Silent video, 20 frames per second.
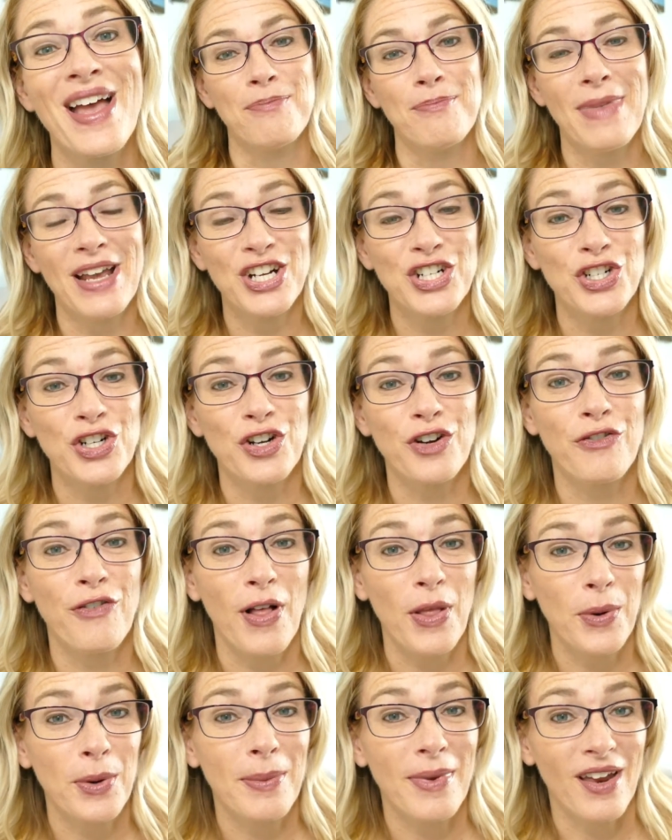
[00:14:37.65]
Make sure you're
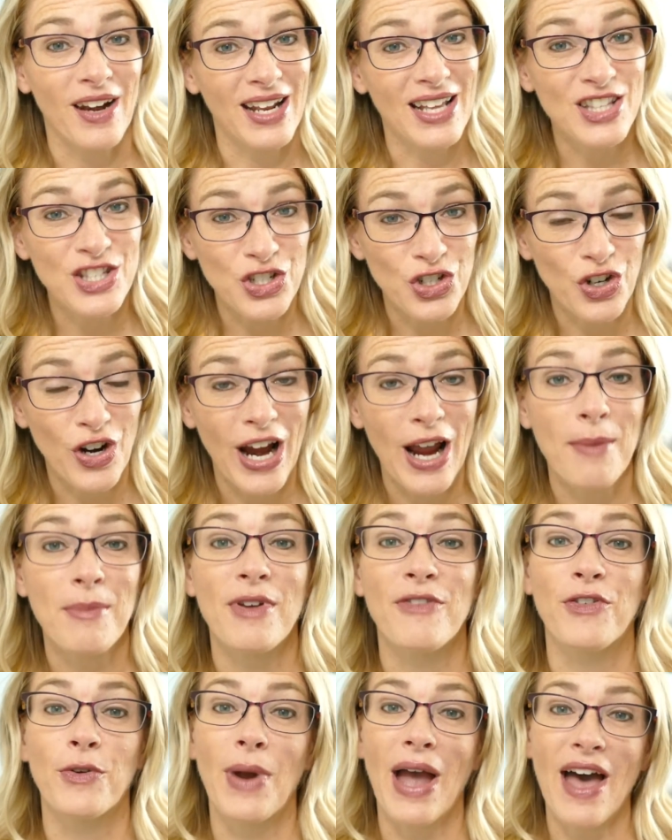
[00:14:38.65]
following me on Instagram
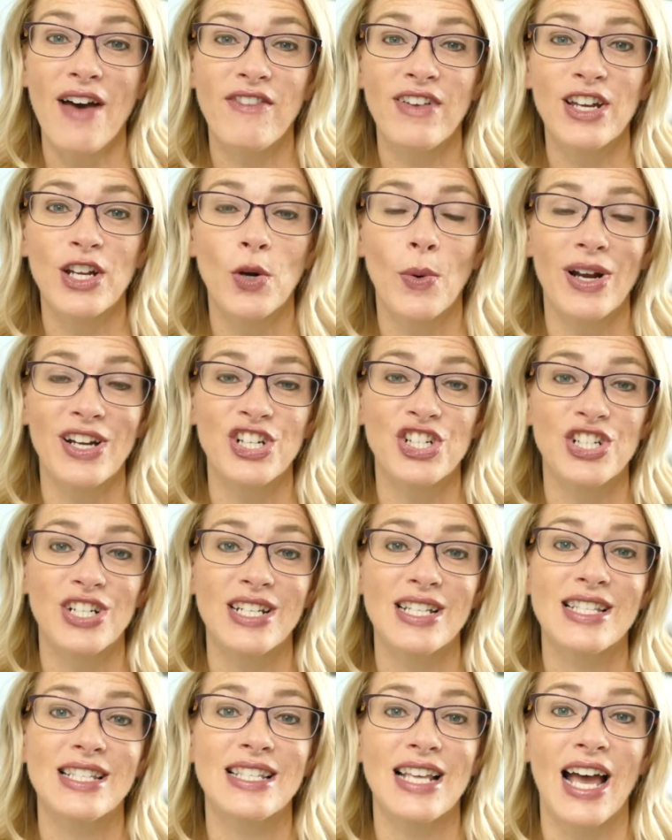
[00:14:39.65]
if you have any
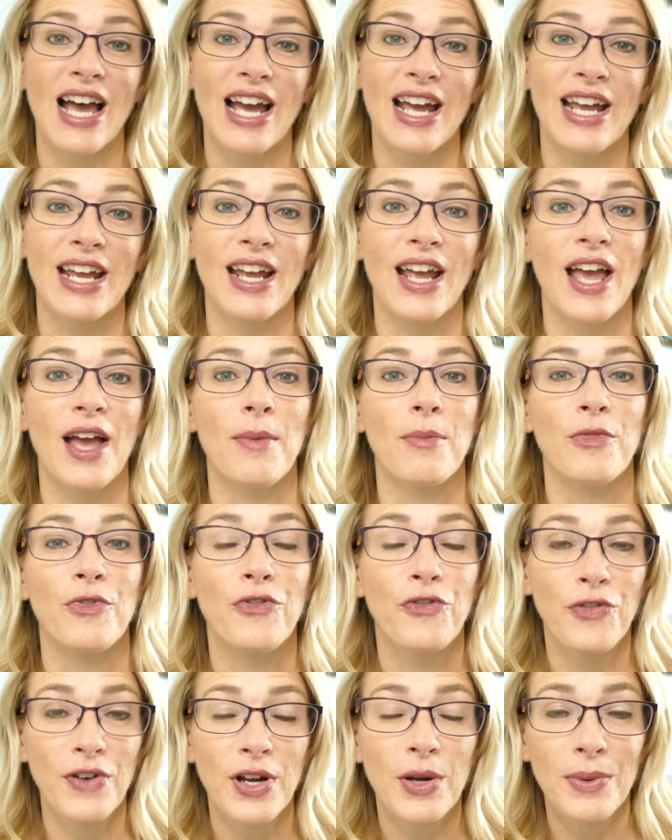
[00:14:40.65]
questions. I am
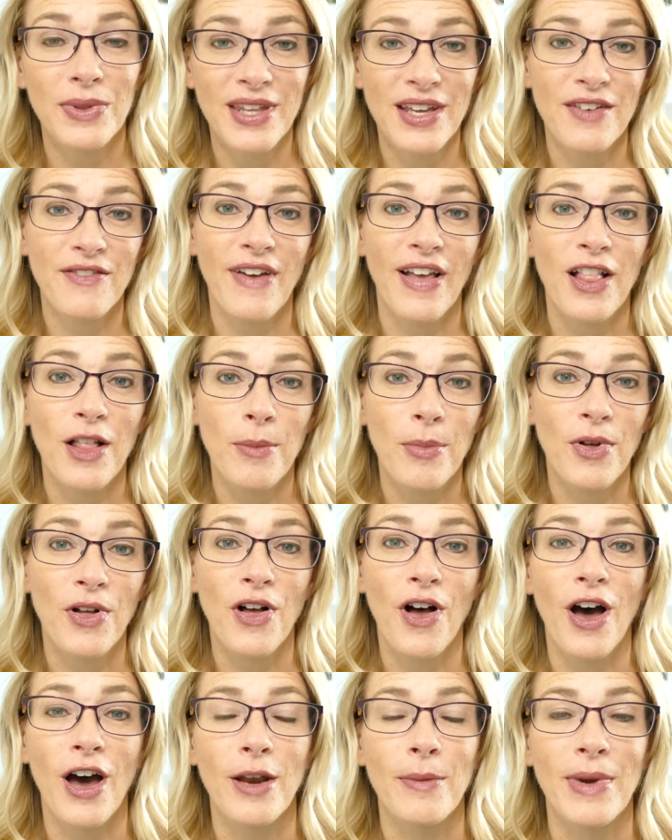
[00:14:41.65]
frequently available
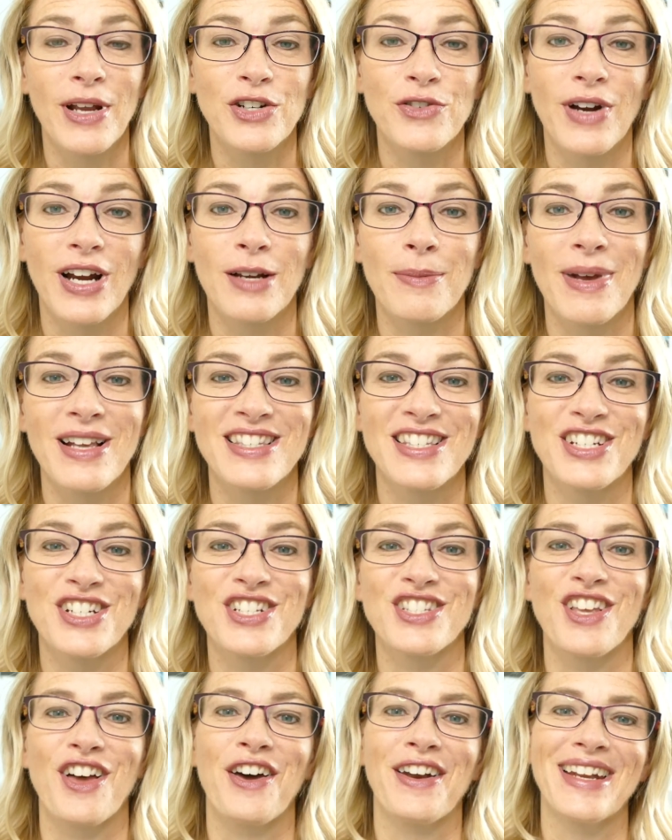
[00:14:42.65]
on my direct
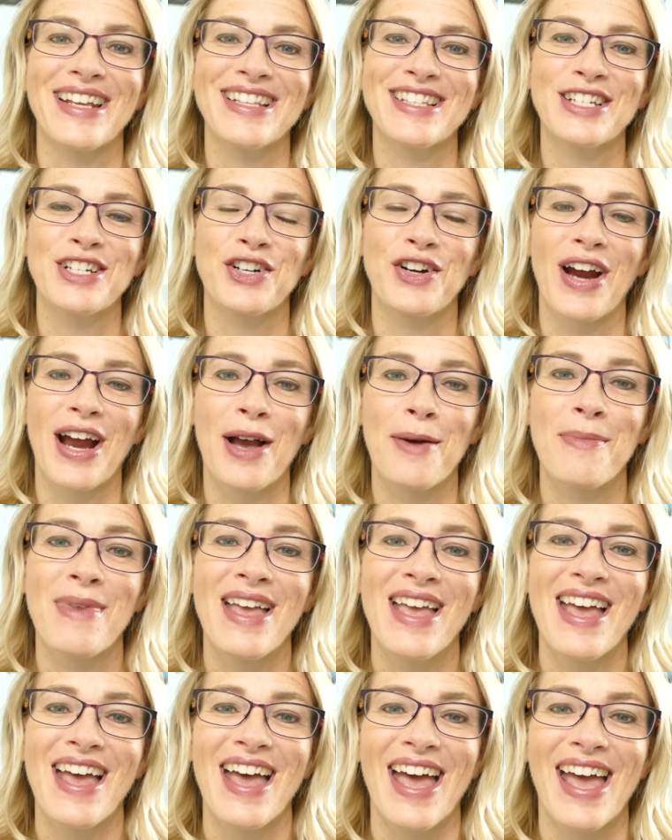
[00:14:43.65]
messages on Instagram,
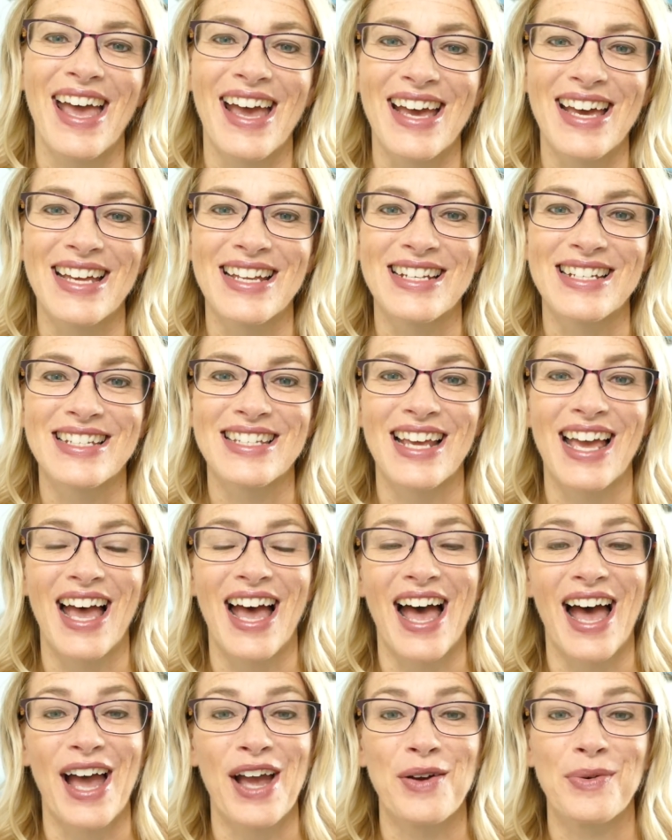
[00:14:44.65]
and
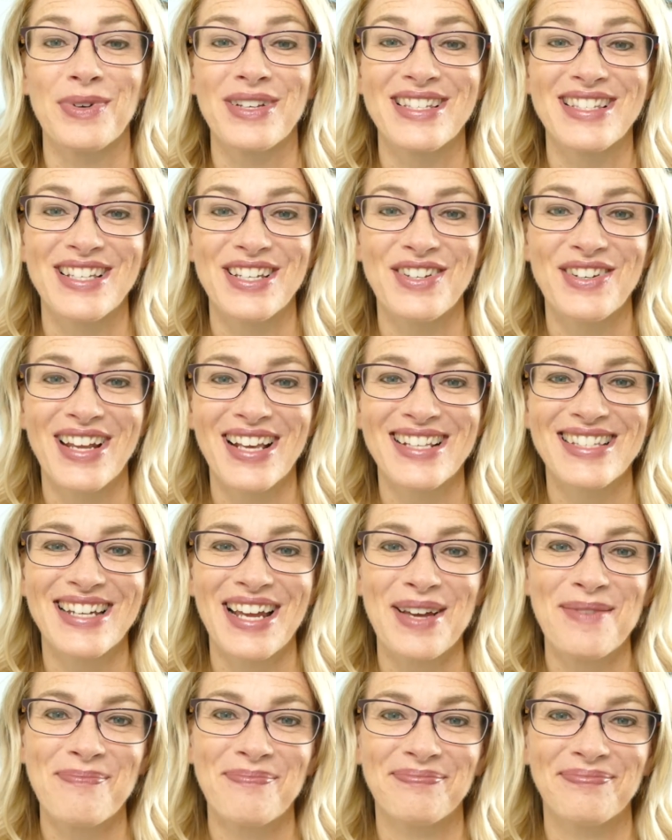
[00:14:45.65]
I will see you next
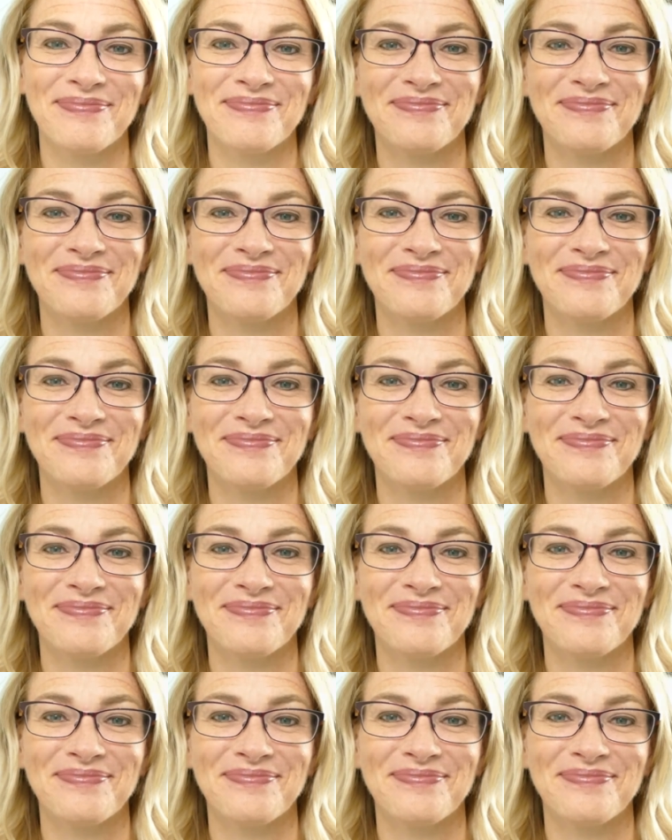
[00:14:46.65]
time.